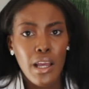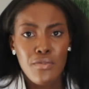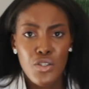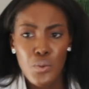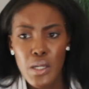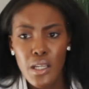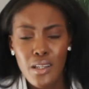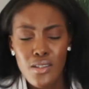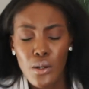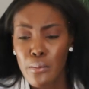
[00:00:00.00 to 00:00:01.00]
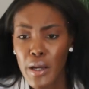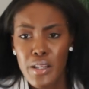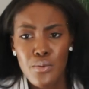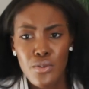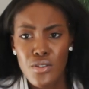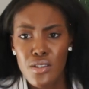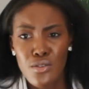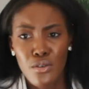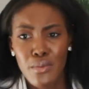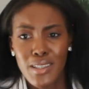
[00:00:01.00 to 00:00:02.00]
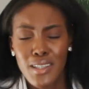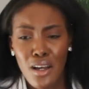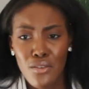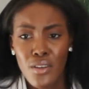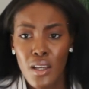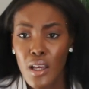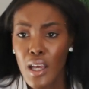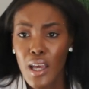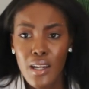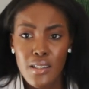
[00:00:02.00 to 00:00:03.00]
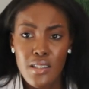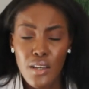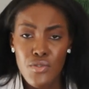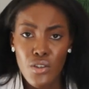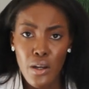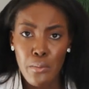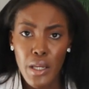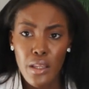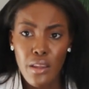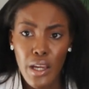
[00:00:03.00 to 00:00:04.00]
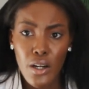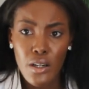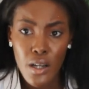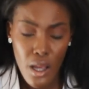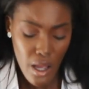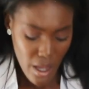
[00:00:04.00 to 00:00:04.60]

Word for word: I have to tweak it, so I might as well just do it myself and saved a lot of money there.